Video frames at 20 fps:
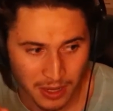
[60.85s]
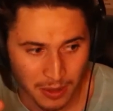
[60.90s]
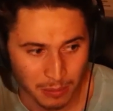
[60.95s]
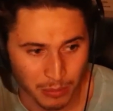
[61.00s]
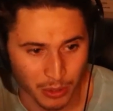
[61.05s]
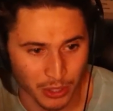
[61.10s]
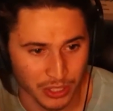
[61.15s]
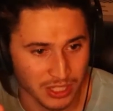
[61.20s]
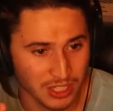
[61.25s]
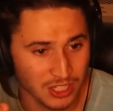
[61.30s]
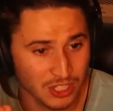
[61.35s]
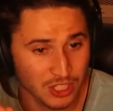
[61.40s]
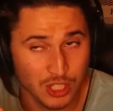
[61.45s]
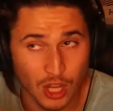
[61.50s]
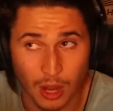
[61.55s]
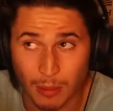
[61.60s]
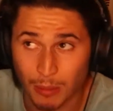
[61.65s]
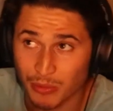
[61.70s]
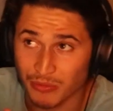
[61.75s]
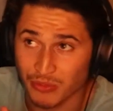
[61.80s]
put
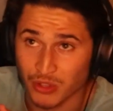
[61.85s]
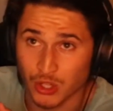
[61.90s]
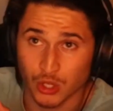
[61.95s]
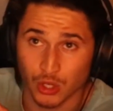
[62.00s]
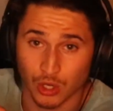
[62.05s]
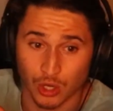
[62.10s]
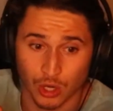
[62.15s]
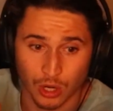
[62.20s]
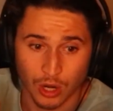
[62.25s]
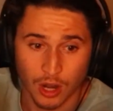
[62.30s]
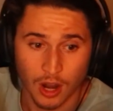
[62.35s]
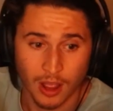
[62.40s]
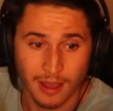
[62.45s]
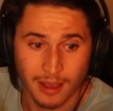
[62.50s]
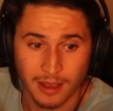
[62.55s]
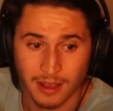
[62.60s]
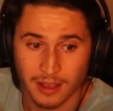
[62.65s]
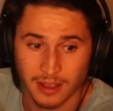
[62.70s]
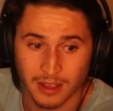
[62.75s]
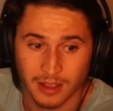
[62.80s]
some of your
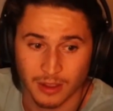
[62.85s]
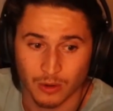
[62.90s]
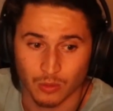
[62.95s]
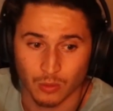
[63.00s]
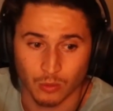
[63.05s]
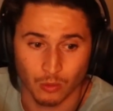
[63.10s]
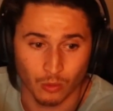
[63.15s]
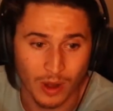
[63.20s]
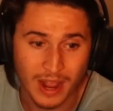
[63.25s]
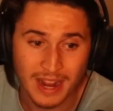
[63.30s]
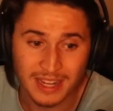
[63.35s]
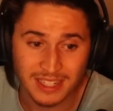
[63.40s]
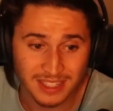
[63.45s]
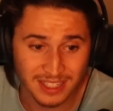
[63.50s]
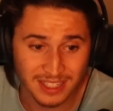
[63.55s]
rent